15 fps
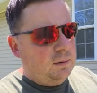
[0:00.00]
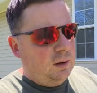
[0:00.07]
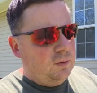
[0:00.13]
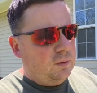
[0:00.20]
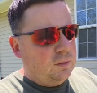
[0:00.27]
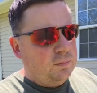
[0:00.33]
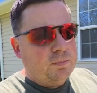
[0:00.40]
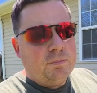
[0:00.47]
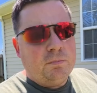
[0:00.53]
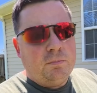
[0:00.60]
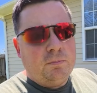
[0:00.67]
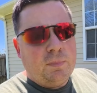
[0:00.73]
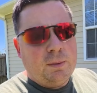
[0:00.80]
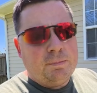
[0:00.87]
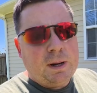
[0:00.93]
other
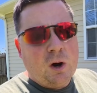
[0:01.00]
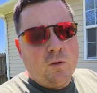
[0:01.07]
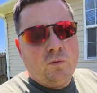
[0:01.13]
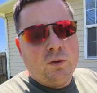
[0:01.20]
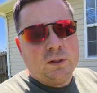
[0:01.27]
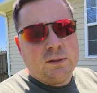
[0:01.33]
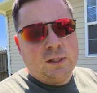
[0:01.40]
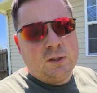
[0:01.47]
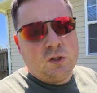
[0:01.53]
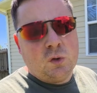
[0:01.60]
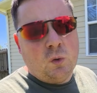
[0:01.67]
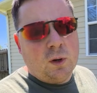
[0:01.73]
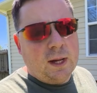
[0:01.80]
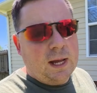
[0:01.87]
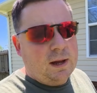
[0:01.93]
powerful extension
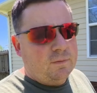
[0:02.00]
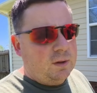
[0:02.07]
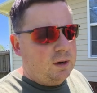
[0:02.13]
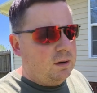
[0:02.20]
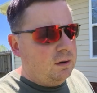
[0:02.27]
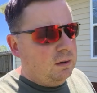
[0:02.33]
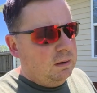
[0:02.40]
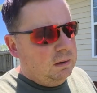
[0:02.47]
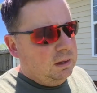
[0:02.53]
cord I have there.